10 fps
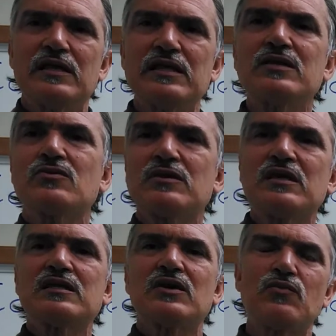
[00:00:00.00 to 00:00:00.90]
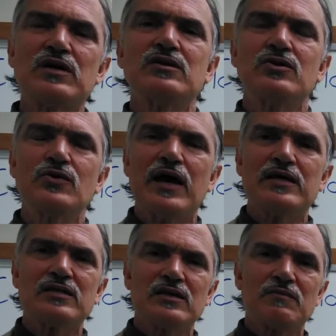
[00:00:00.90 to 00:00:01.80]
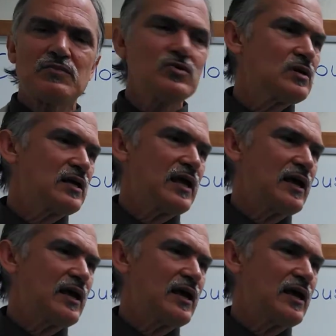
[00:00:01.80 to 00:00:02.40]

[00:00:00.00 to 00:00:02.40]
These are things that we can do as a community.